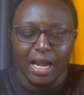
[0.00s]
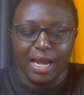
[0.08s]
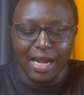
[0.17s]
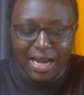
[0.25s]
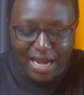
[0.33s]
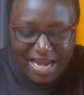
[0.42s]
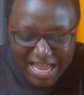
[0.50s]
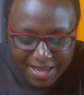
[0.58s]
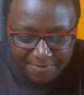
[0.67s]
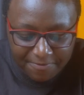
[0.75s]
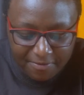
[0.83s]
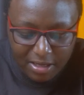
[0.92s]

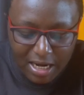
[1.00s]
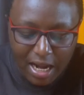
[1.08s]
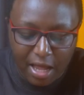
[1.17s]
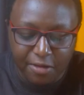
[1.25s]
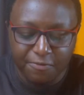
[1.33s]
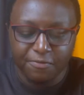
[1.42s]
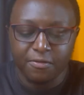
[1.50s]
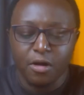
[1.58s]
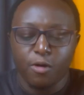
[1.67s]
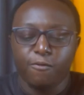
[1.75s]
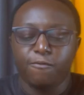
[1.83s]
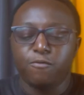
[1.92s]
live life
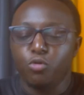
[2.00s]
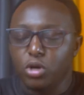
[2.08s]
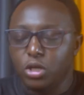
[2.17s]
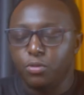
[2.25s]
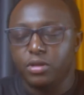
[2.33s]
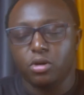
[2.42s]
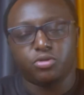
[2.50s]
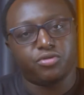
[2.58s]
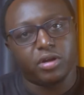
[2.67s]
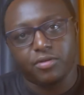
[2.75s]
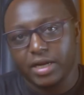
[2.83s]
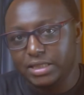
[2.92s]
fully without
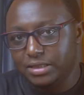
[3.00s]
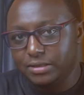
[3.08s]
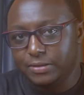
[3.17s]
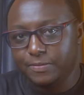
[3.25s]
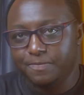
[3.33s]
regrets.